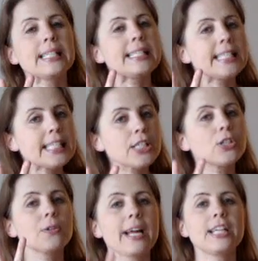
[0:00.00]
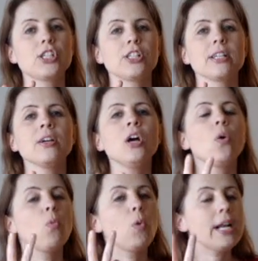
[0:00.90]
consideration.
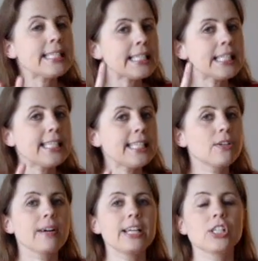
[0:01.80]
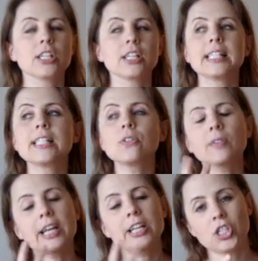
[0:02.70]
What is consideration?
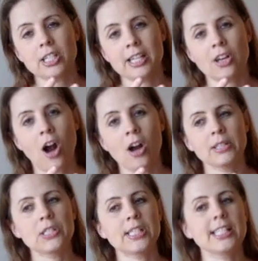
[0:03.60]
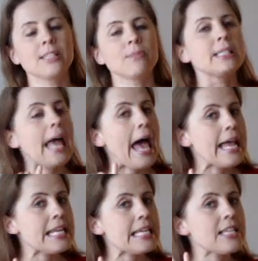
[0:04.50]
Consideration in our legal system is
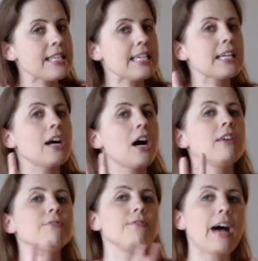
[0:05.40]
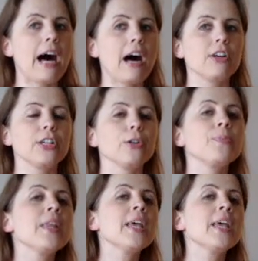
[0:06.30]
anything of value.